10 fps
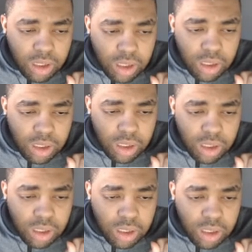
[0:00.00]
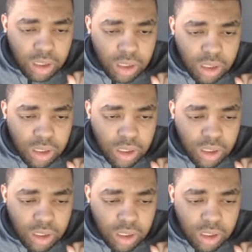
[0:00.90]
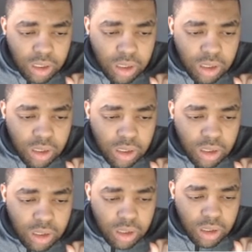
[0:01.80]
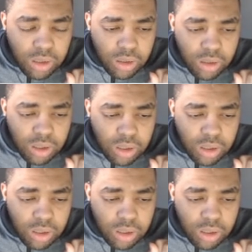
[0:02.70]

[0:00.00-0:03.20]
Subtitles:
[no speech]